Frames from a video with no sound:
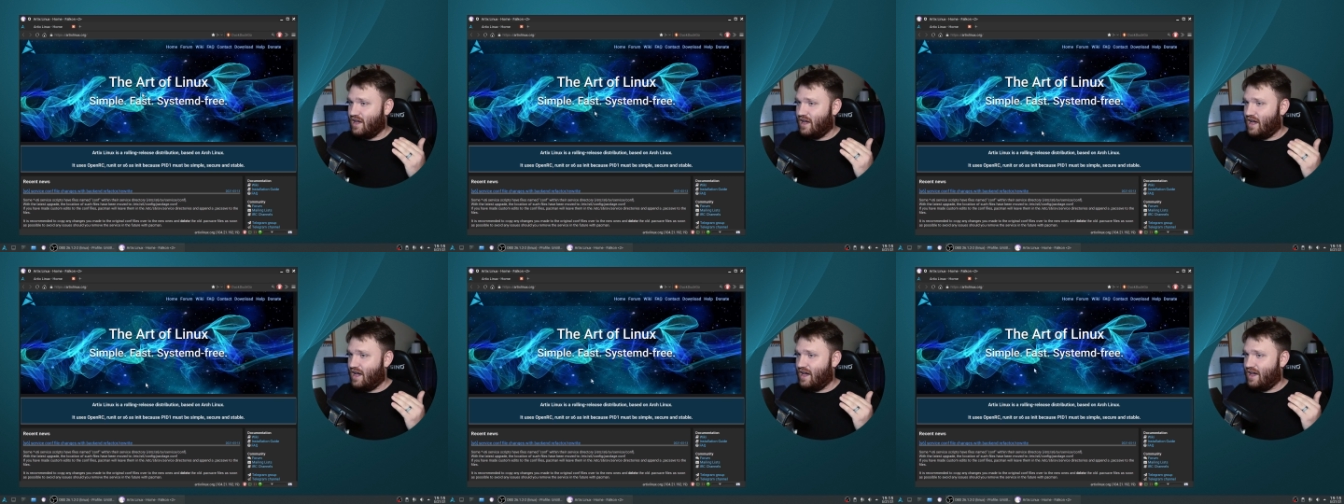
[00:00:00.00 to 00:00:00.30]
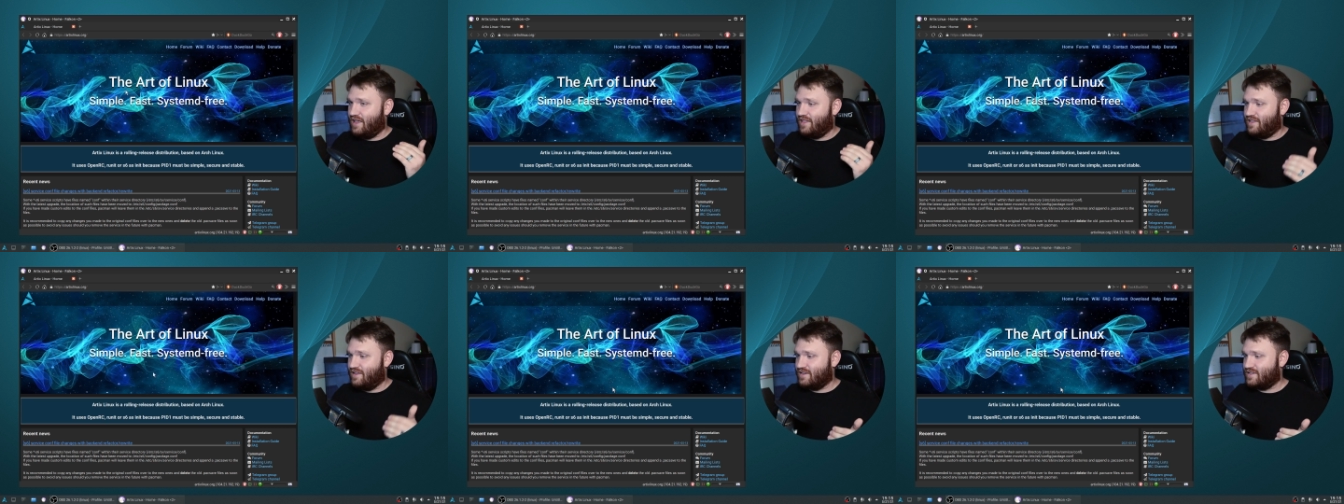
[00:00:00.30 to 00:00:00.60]

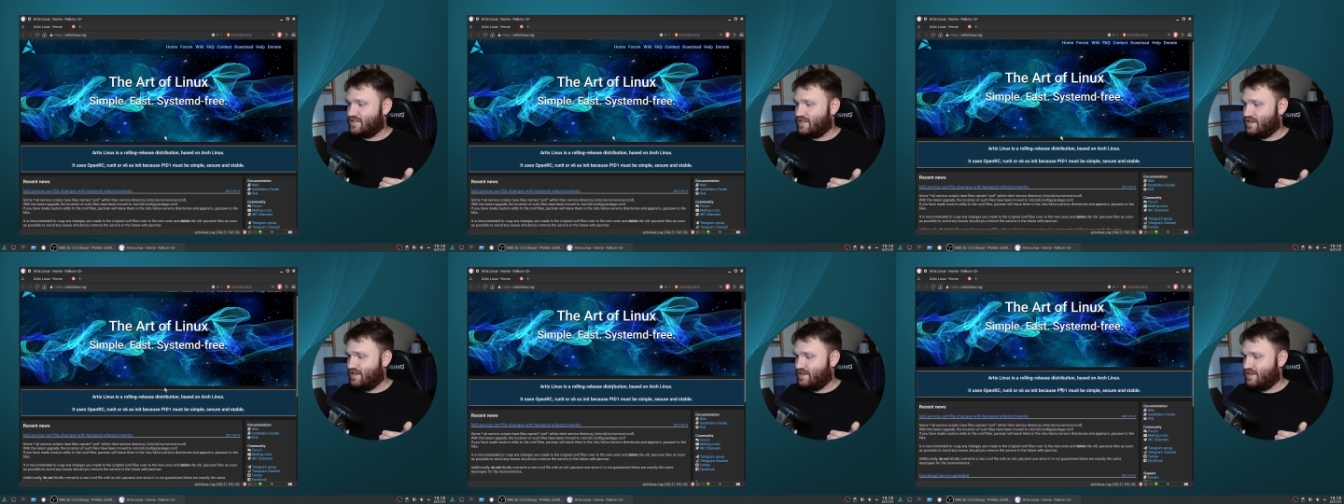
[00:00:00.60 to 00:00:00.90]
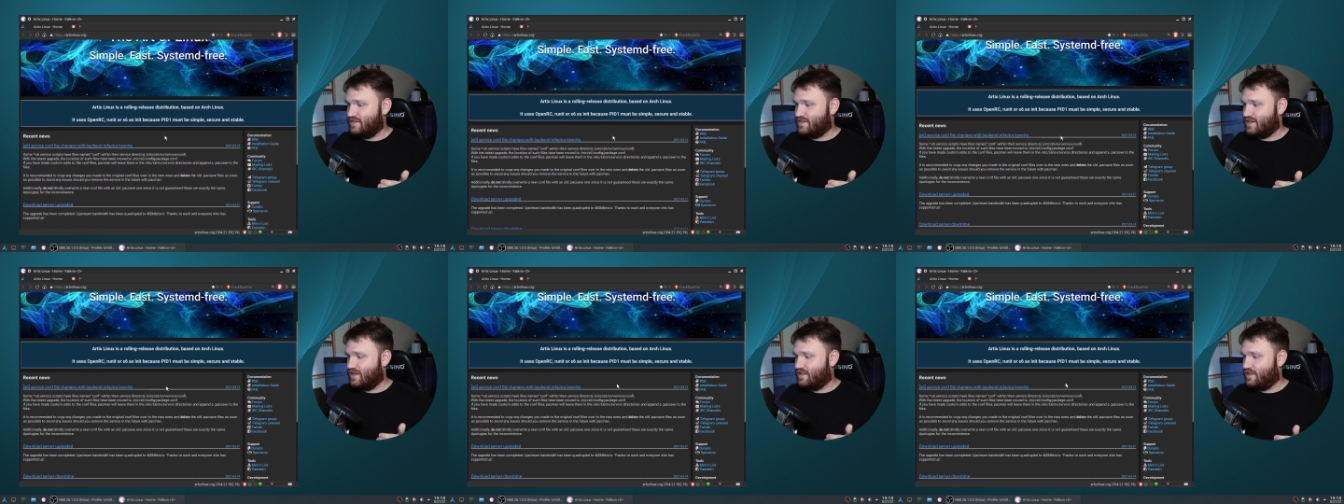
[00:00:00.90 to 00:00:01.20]
Uh, this
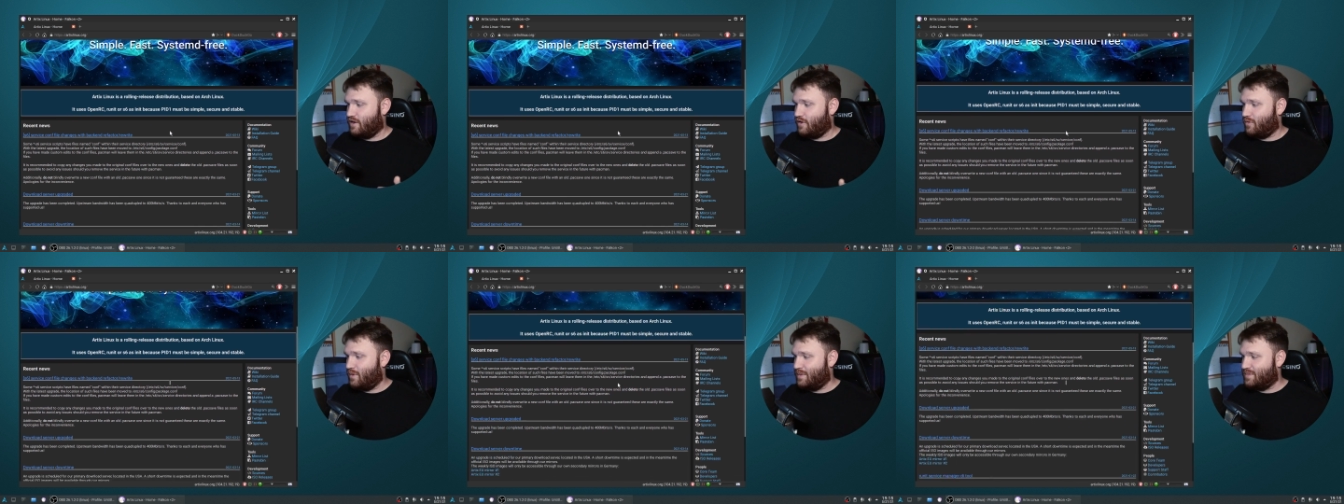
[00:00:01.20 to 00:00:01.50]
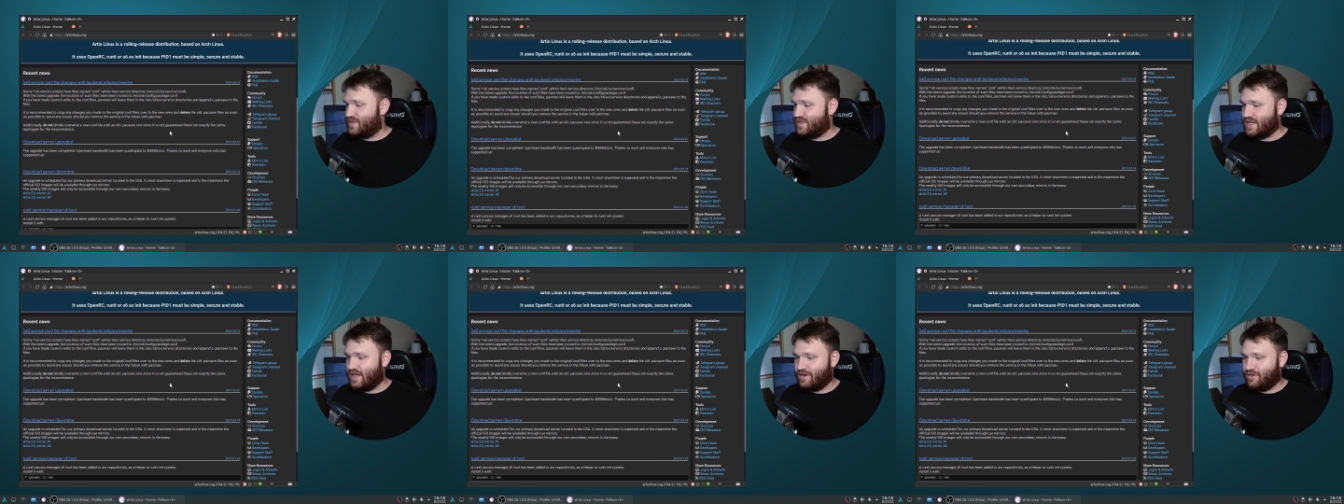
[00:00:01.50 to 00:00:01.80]
is their
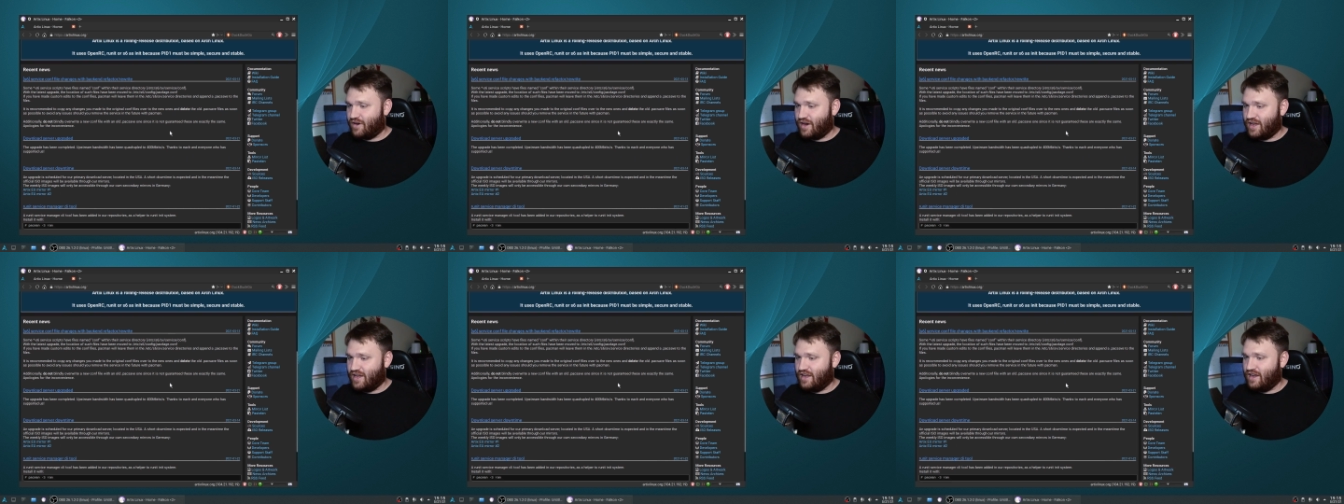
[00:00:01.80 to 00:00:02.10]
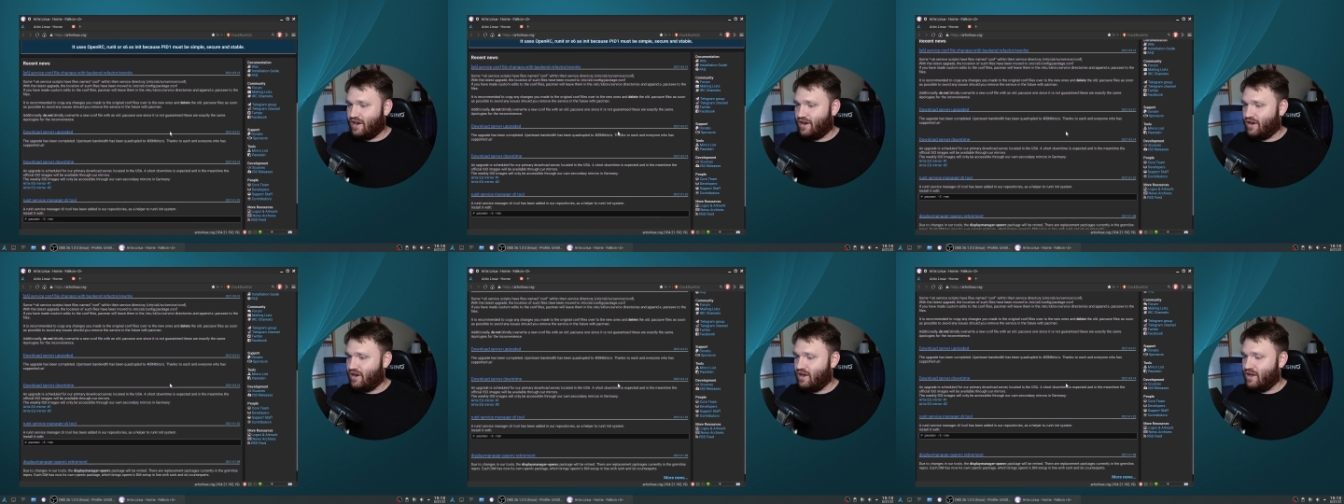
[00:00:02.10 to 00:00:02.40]
website right
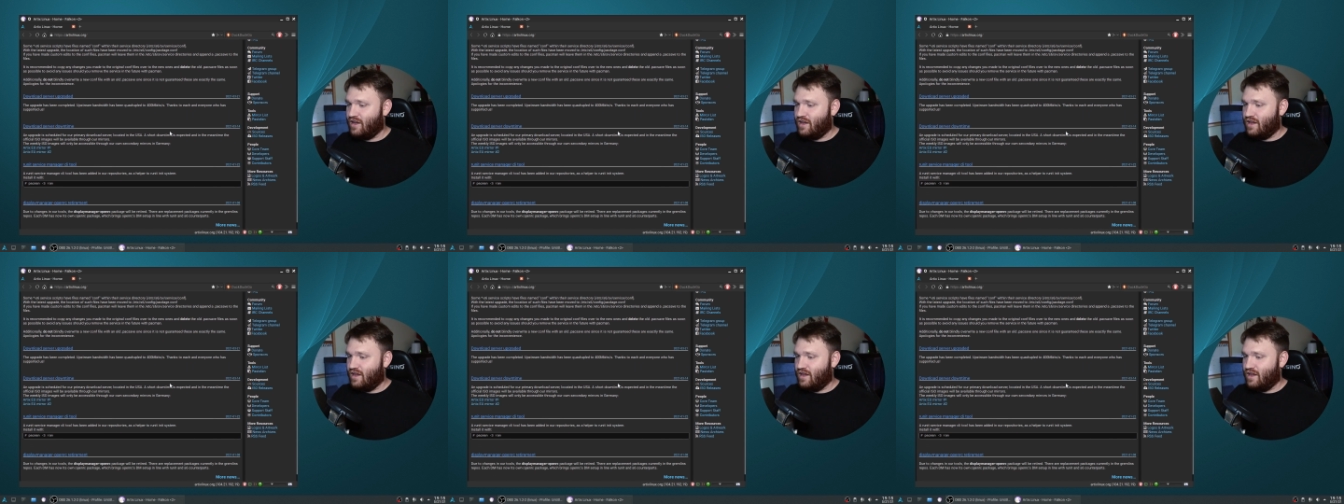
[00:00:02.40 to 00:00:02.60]
here.